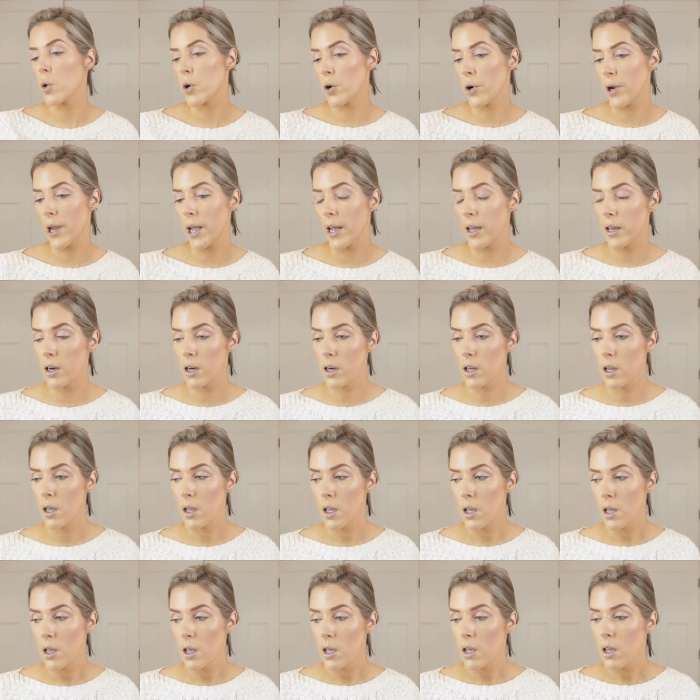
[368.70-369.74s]
order yet.
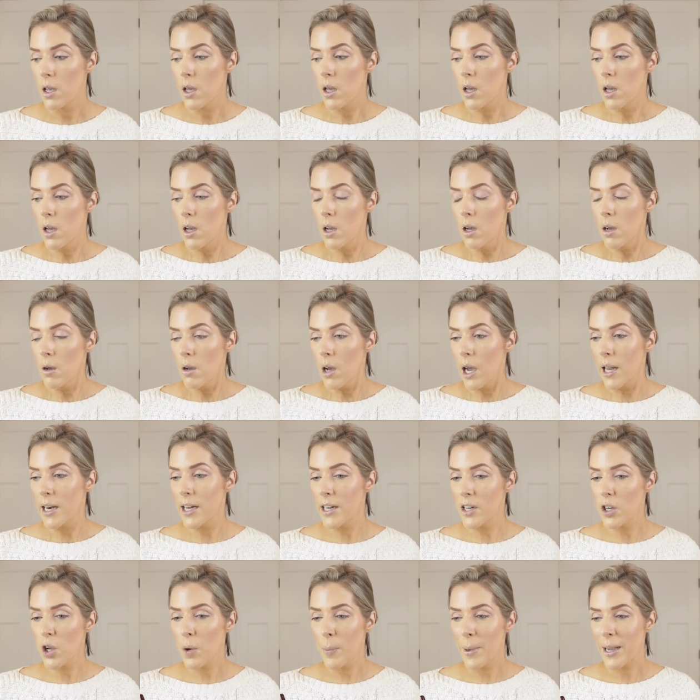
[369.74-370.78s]
I
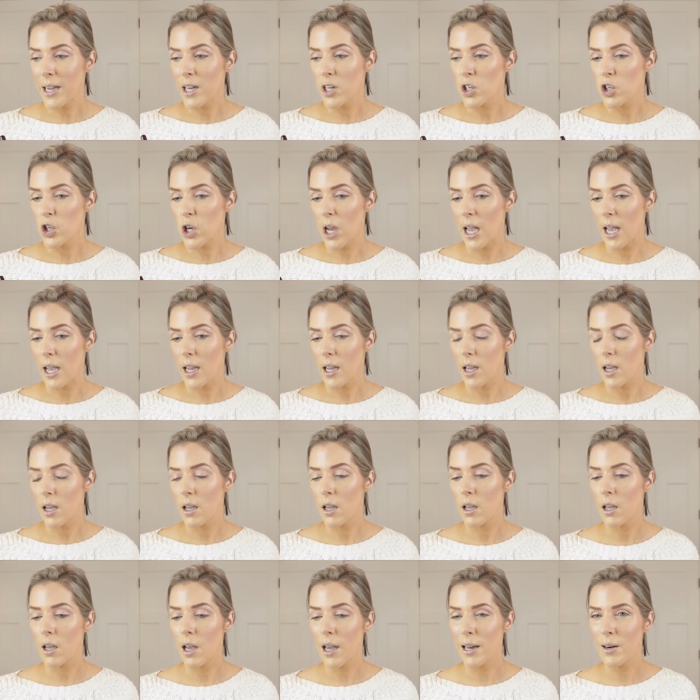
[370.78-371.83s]
need to go back and check.
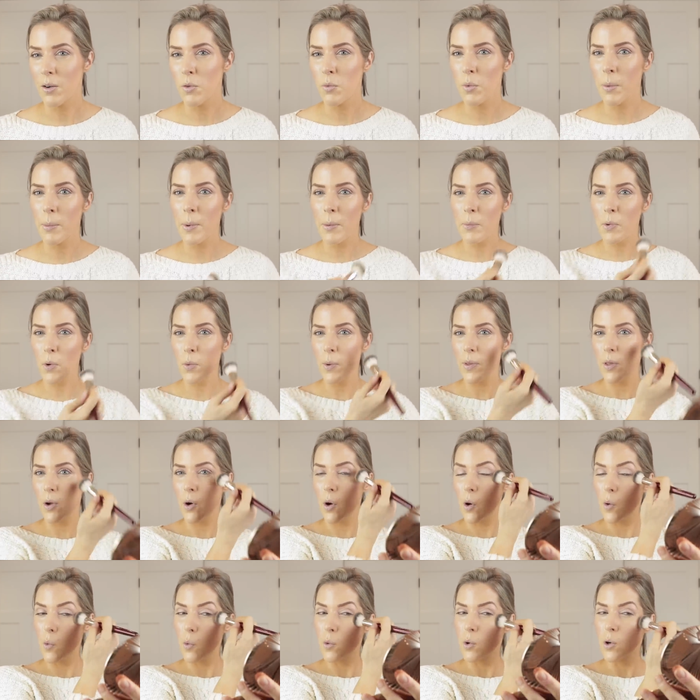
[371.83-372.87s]
I don't remember whether
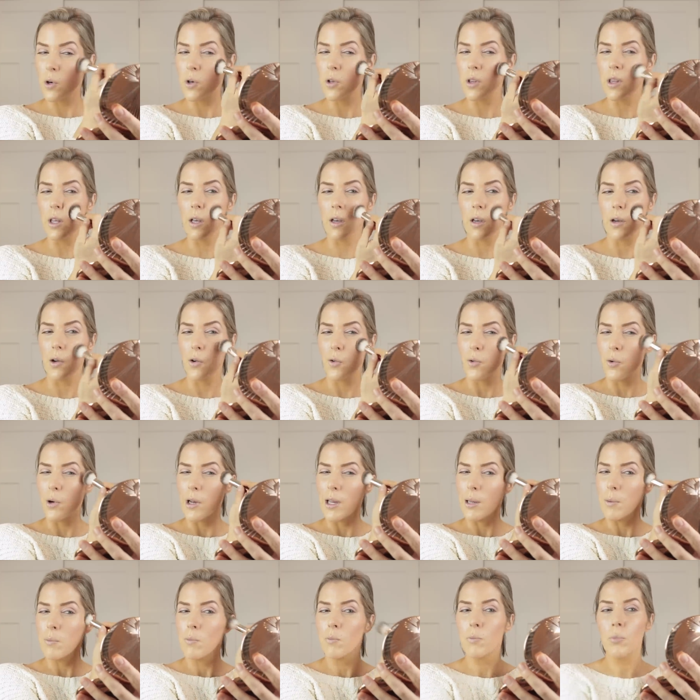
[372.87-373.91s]
I ordered the
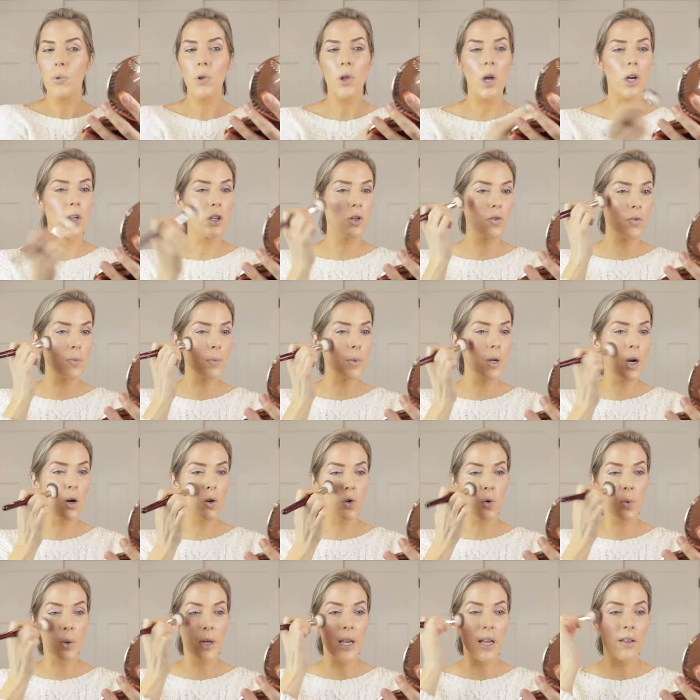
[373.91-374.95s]
cream blush from
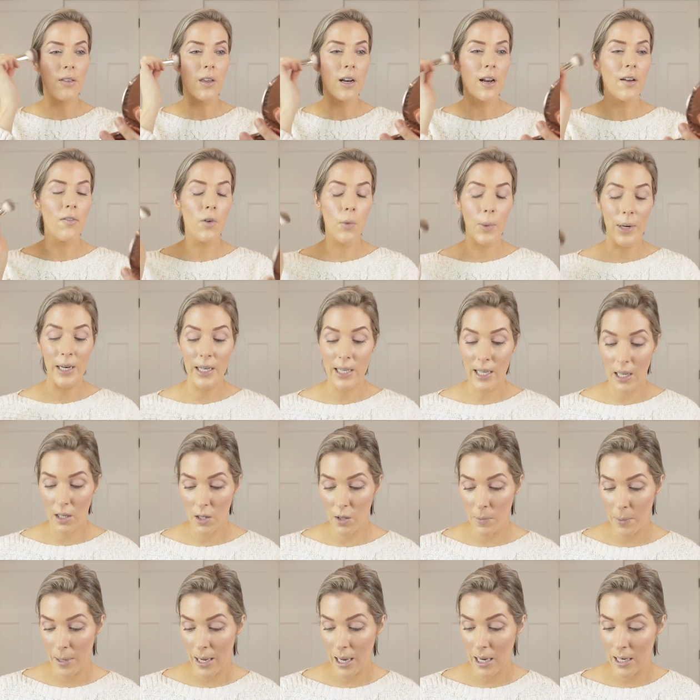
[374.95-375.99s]
Tower 28 that everybody
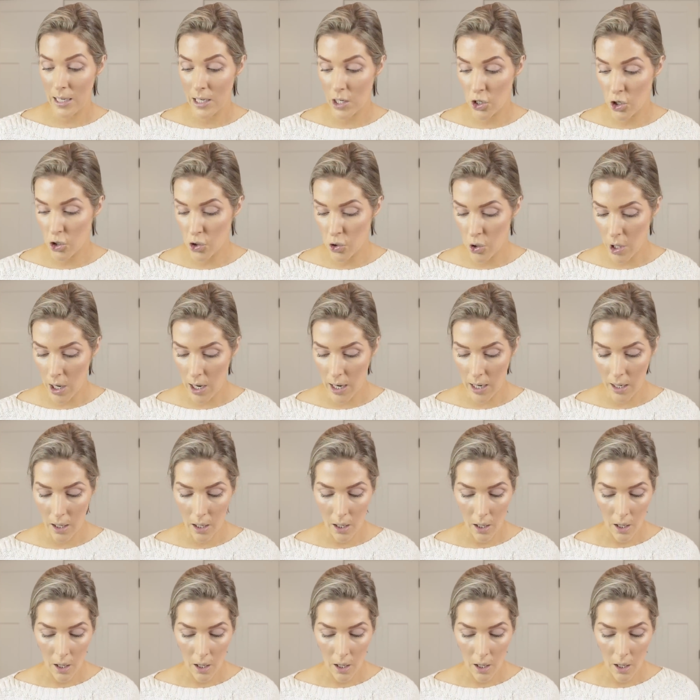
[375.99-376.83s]
tells me I need to try